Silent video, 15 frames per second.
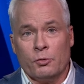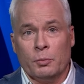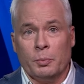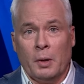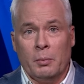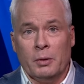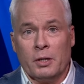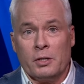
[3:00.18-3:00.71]

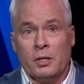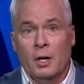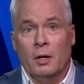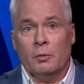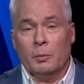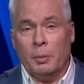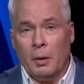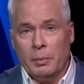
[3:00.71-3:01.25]
Republicans,
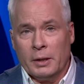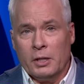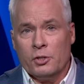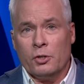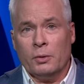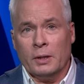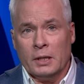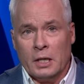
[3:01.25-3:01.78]

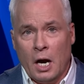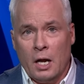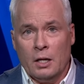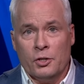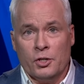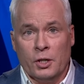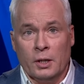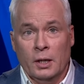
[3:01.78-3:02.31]
Republicans are
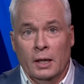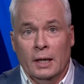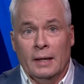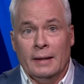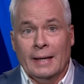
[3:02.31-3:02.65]
acknowledging